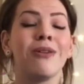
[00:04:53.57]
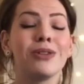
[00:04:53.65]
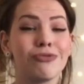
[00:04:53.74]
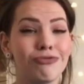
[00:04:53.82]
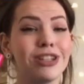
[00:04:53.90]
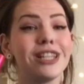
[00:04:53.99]
I was
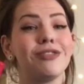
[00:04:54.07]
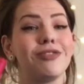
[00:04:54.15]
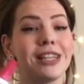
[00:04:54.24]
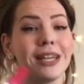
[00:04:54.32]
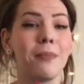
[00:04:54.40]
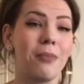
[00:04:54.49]

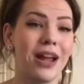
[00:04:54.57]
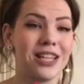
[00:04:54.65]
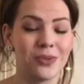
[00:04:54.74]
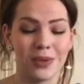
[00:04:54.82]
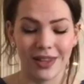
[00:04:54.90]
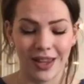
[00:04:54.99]
really
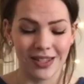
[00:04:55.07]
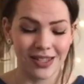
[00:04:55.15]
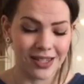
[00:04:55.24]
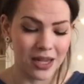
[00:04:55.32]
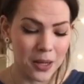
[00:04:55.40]
impressed this.